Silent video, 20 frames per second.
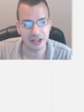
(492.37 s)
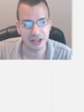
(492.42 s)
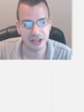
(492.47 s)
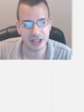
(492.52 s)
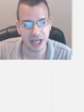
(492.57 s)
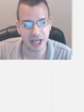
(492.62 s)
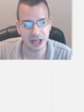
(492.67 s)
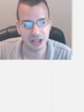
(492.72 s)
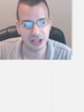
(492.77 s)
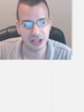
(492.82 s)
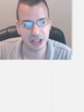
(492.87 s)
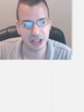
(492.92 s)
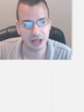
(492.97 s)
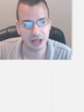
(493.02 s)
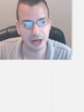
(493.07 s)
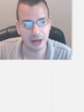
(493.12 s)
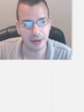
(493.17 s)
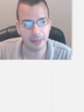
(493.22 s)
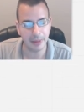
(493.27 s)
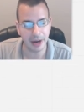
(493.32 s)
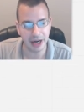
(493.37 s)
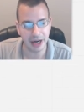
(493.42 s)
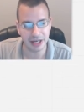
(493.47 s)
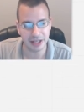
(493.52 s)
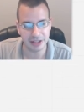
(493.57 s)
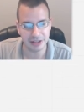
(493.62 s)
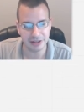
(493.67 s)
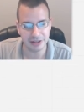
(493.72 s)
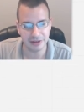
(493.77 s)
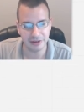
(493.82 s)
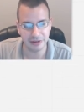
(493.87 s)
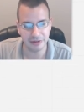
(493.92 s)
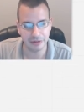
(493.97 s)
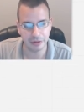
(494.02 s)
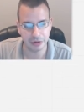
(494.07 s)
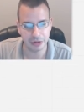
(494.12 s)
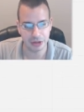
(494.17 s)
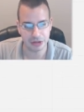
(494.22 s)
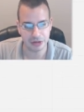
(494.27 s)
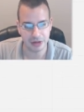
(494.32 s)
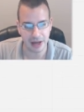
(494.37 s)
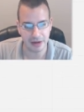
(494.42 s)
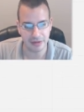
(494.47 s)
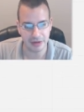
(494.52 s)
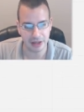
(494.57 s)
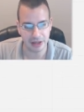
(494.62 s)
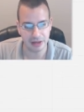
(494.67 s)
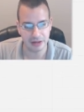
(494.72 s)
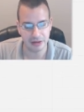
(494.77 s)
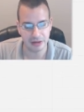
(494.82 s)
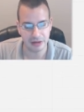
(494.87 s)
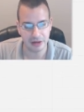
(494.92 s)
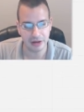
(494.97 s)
tension minus force gravity.